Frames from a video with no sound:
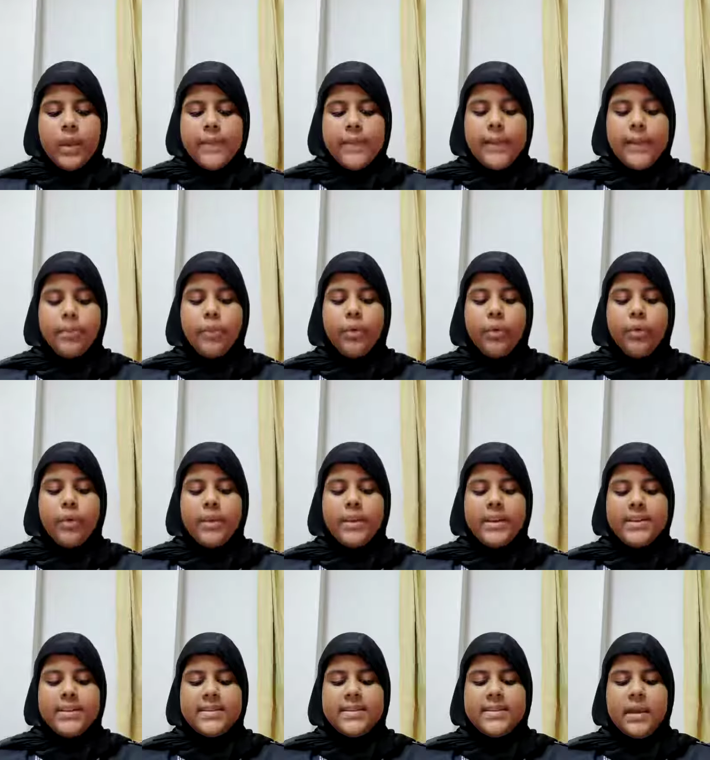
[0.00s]
The moon
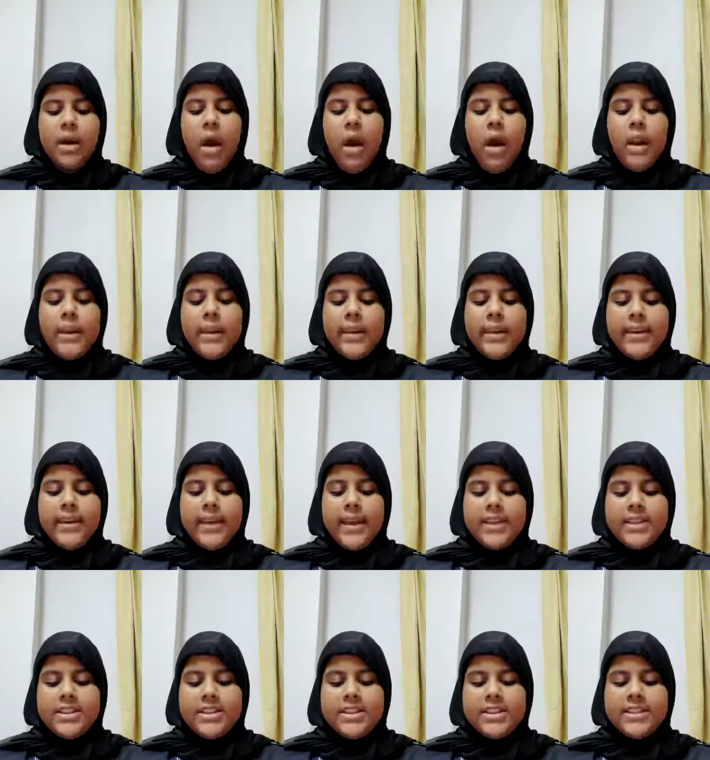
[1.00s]
is the only
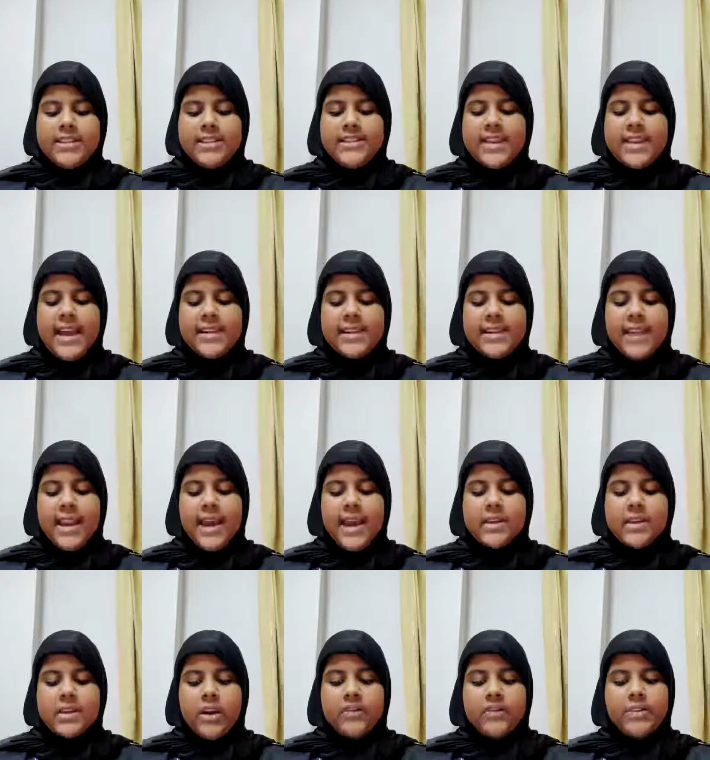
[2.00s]
natural
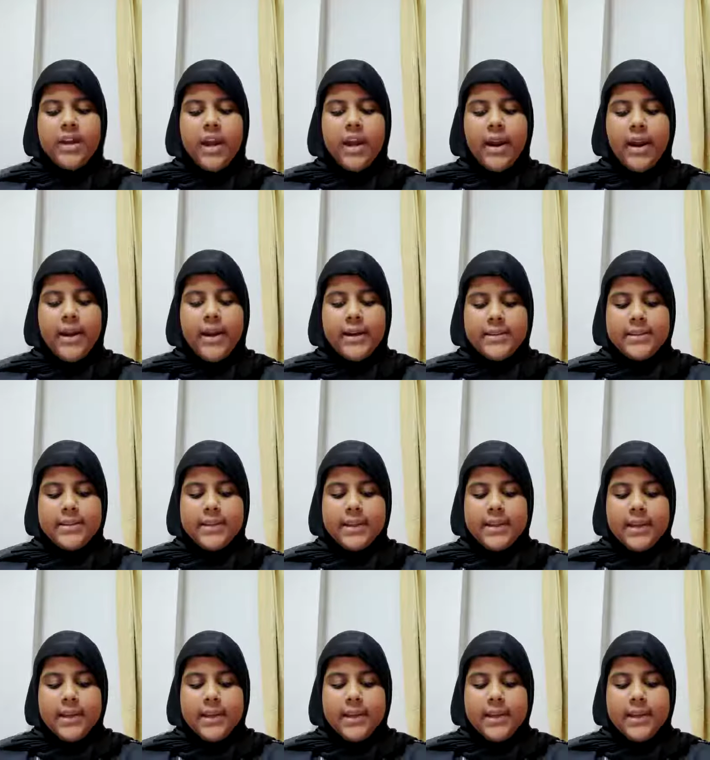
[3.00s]
satellite of the earth.